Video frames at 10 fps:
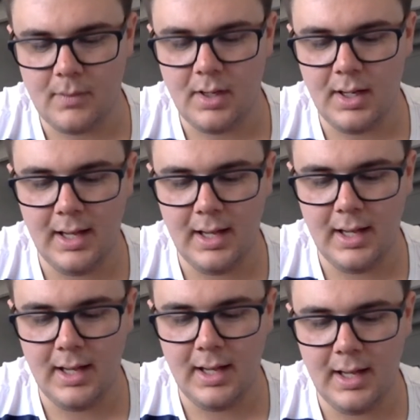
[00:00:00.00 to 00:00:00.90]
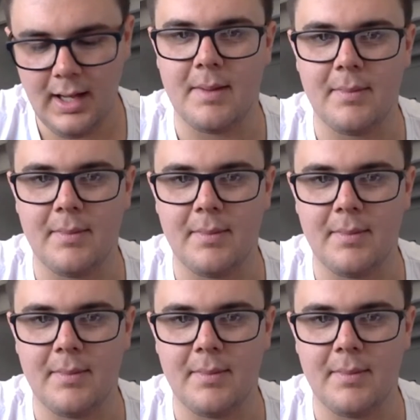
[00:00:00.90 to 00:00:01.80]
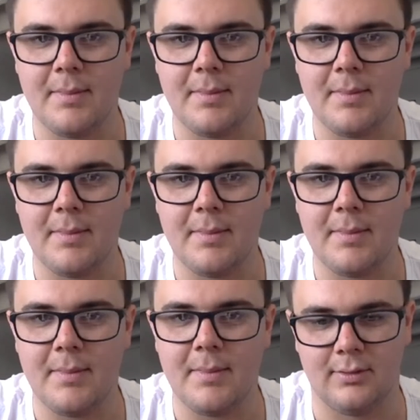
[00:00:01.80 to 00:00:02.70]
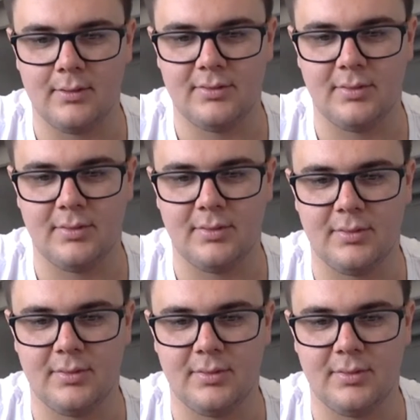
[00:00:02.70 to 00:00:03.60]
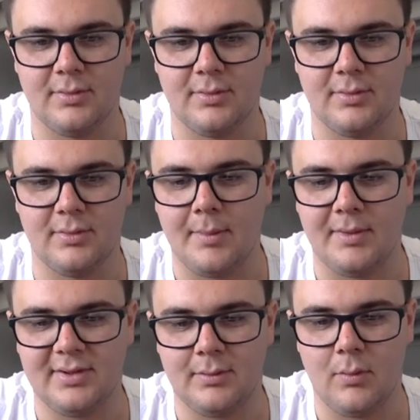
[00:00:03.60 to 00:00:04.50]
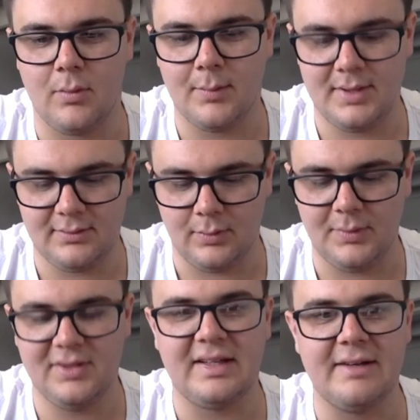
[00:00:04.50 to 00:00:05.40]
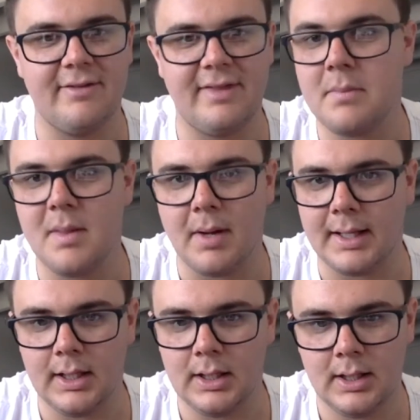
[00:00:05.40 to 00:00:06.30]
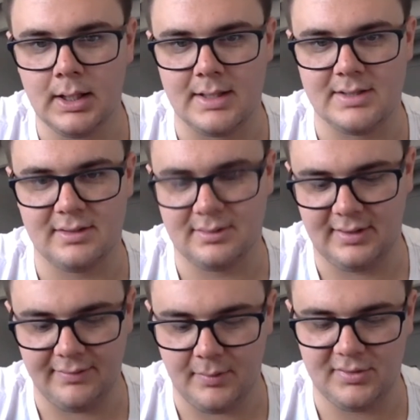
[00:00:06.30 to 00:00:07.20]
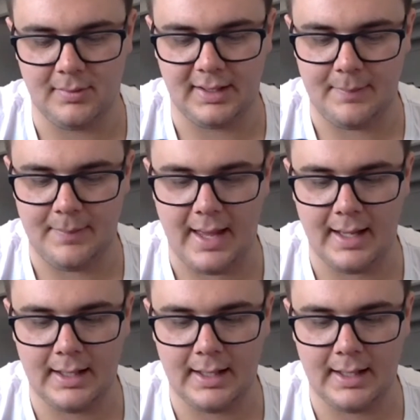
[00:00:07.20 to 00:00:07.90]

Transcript: And then we remembered that we had all these Kickstarter supporters, and we said, well, why don't we just give them the money and just give them some money back?